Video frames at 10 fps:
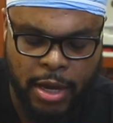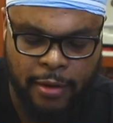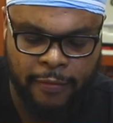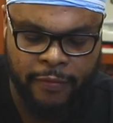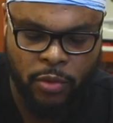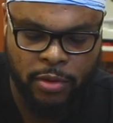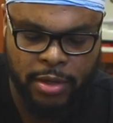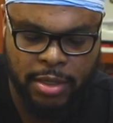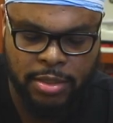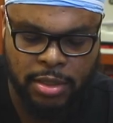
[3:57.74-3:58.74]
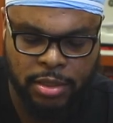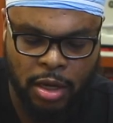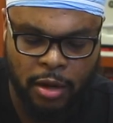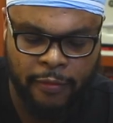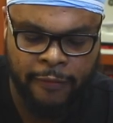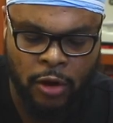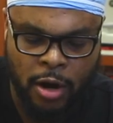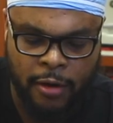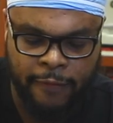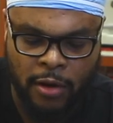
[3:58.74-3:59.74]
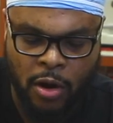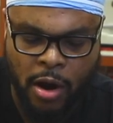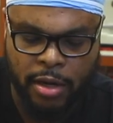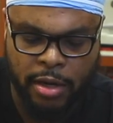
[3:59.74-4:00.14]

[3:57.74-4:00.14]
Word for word: uh, for this is called far, far,